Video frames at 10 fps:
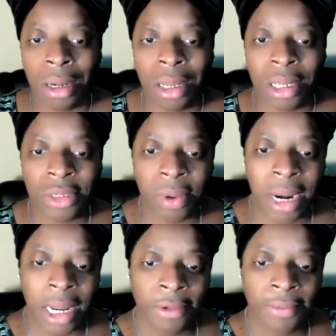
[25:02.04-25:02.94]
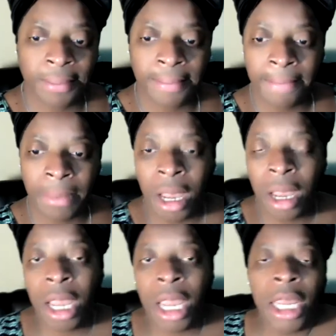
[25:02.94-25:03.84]
That's right.
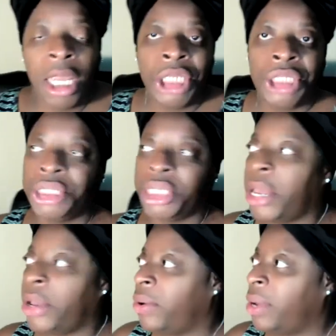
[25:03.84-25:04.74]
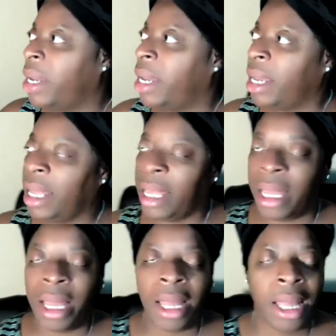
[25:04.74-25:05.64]
So,
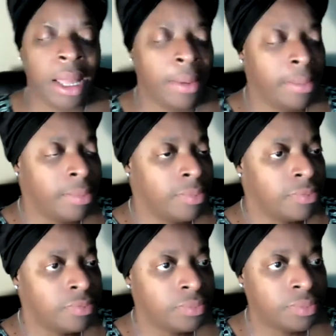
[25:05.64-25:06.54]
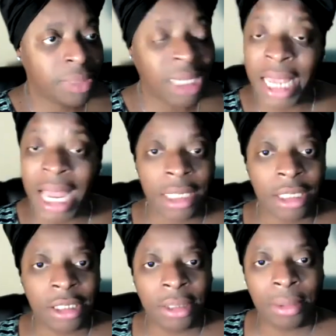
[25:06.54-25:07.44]
um,
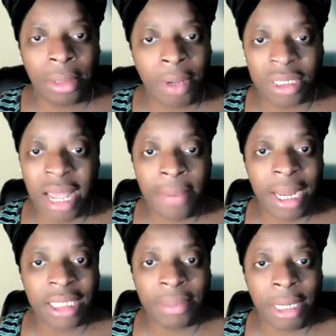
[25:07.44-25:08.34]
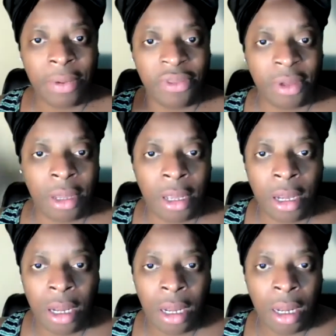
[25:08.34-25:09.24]
yes, the Most High blessed me with a
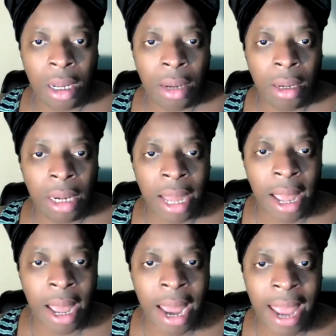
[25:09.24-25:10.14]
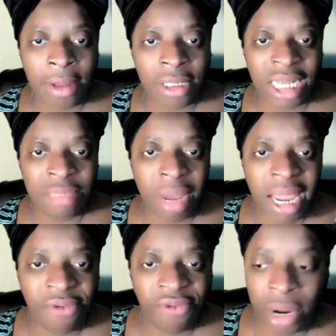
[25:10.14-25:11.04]
a house that's
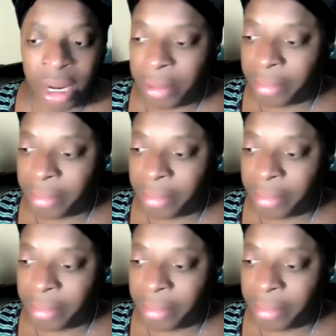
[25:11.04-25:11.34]
paid for.